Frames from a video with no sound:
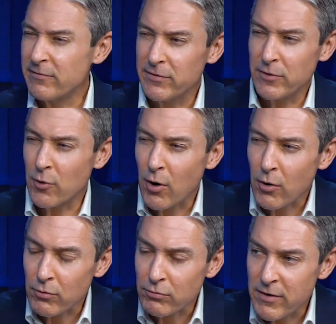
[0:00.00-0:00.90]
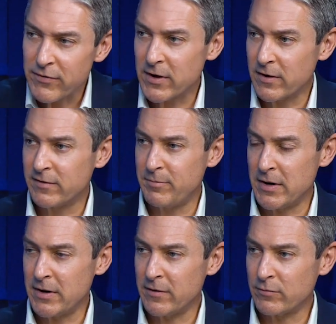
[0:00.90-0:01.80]
of your horrific
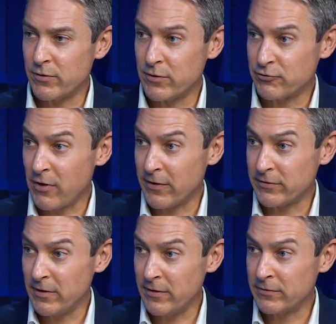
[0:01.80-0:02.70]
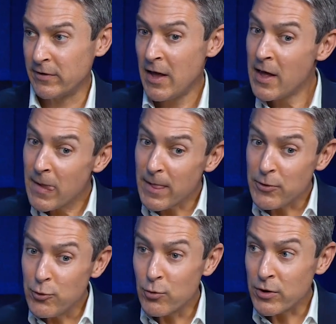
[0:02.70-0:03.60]
experience with atrocities,
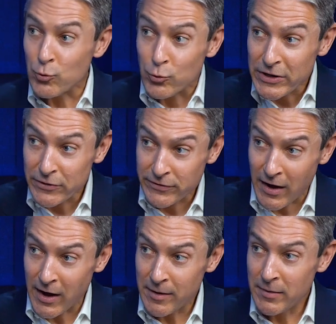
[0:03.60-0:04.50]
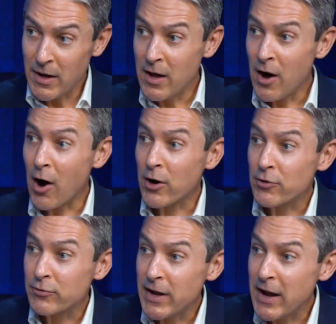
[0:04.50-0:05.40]
that you in real time are
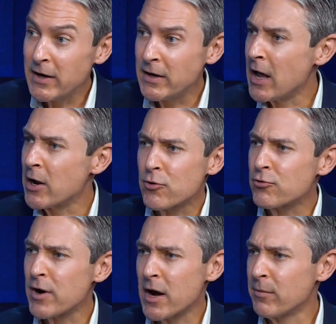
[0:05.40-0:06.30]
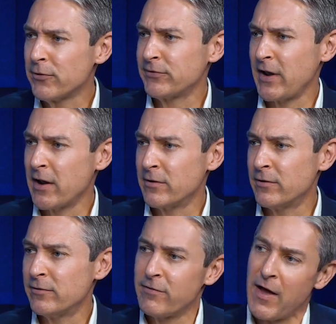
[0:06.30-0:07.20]
creating incredible
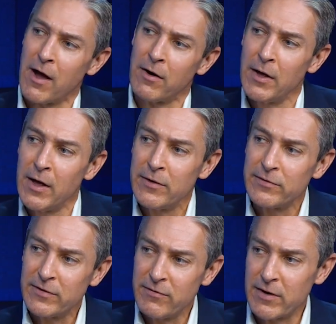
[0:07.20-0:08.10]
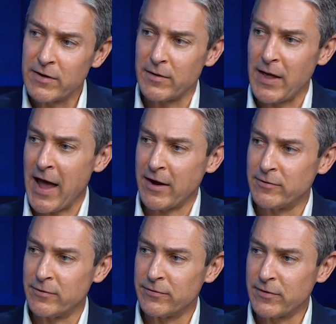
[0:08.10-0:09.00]
standards of how civic
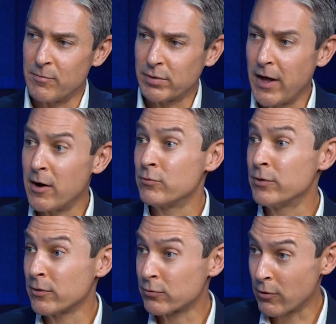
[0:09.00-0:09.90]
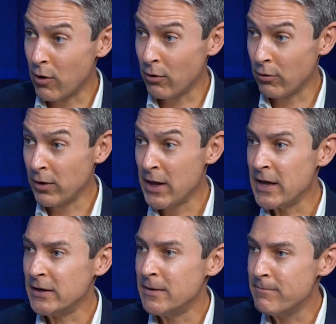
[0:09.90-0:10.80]
actors can play a real role
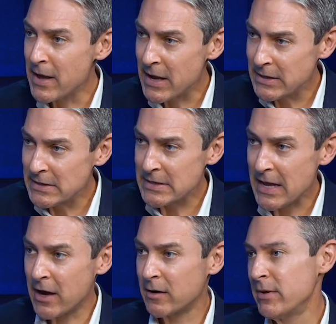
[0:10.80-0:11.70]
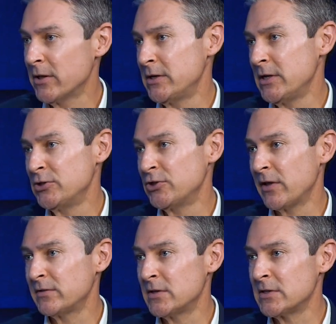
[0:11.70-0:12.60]
in demanding accountability and
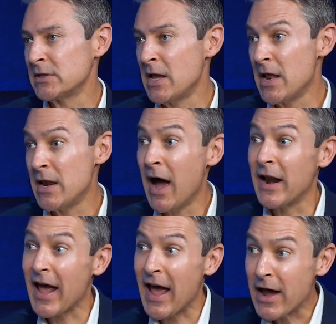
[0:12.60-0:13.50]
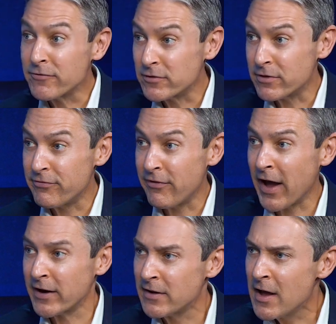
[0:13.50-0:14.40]
justice, not after the
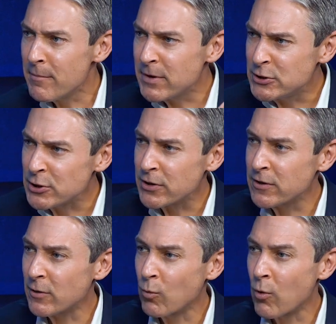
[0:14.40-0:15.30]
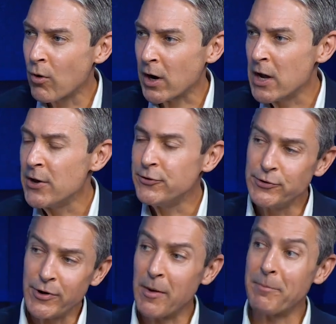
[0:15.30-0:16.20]
fact, but during the war. Do
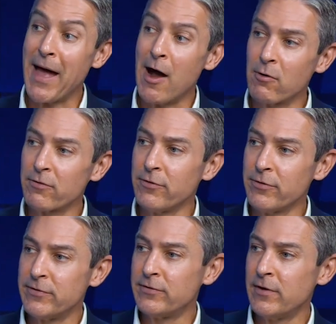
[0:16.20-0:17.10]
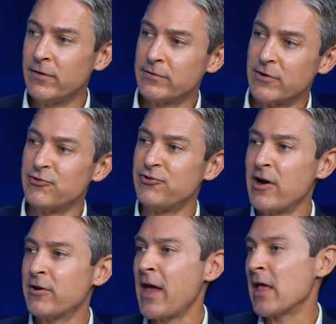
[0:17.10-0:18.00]
you know how powerful this is to
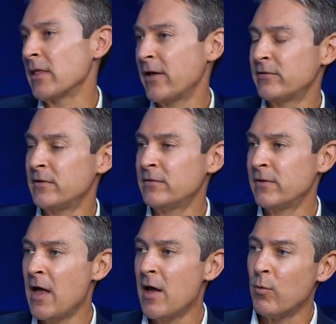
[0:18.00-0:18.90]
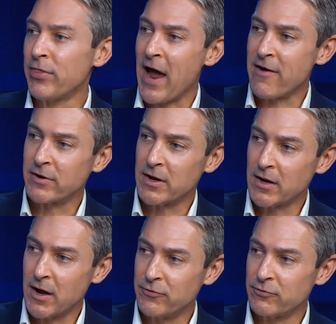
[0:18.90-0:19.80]
share that lesson with
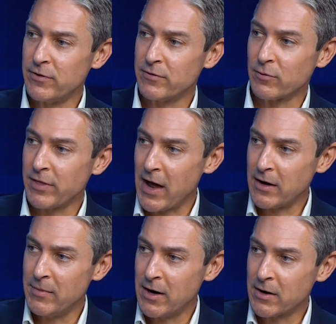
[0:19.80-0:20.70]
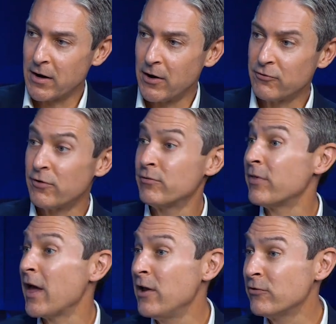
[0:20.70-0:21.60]
African countries, with Latin American countries,
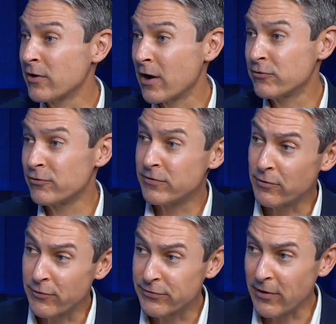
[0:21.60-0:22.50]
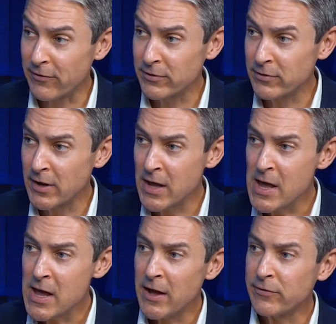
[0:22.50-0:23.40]
with Asian countries who have suffered?
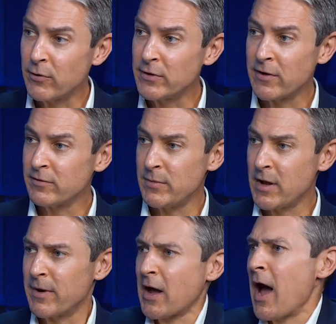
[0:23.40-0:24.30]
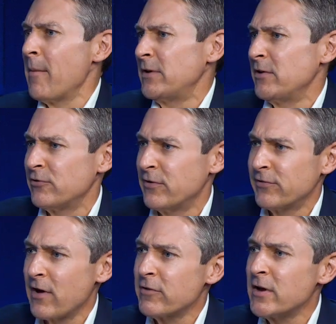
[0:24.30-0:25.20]
And so it doesn't become a competition
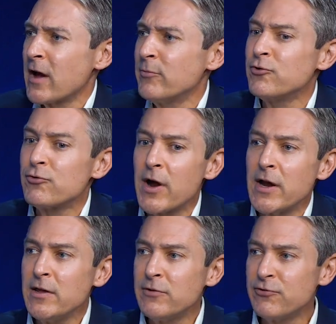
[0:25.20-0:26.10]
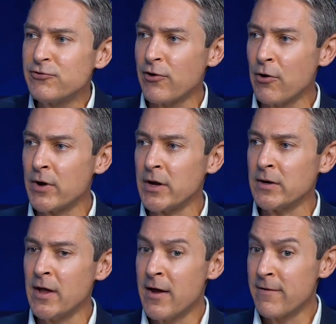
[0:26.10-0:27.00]
of suffering. It becomes Ukrainians
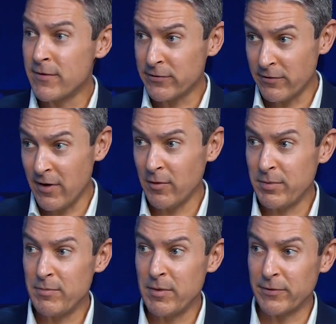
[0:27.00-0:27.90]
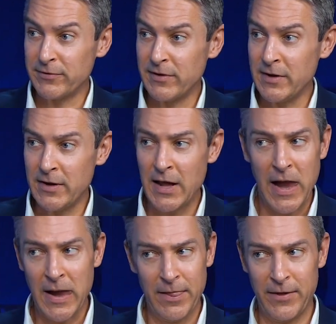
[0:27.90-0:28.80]
showing, first of all, helping people see
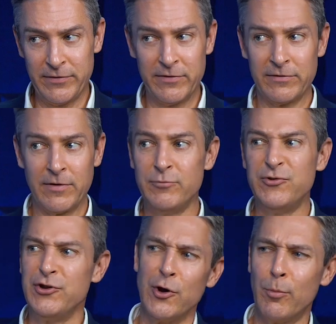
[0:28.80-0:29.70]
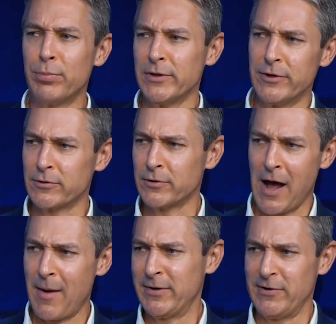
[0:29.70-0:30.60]
this isn't some geopolitical
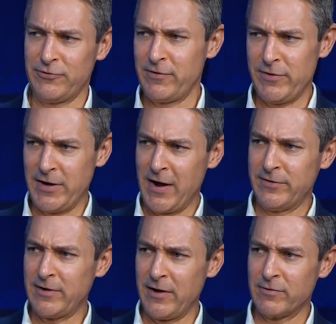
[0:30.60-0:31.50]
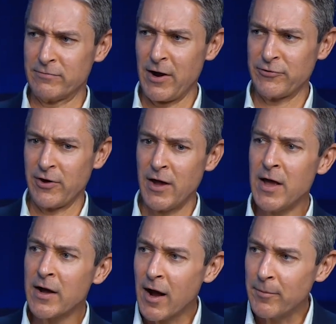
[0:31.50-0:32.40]
competition of the United States and Russia.
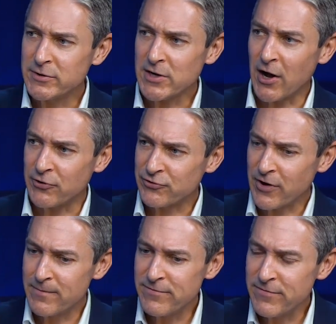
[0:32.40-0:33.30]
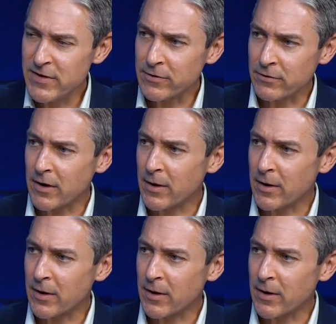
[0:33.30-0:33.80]
Come touch, come feel,